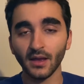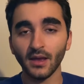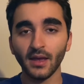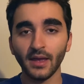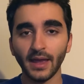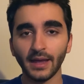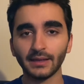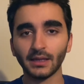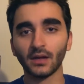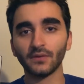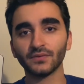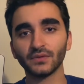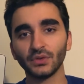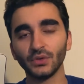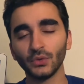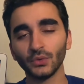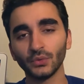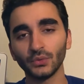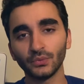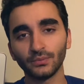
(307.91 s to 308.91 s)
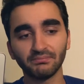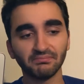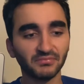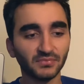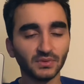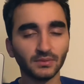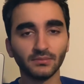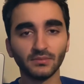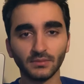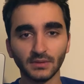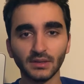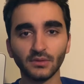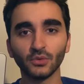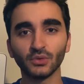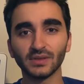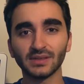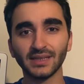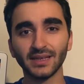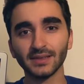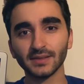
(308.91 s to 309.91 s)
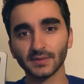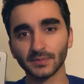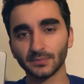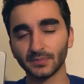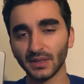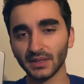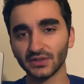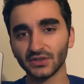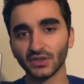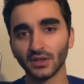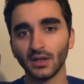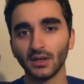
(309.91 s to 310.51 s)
And after you do the sales pitch,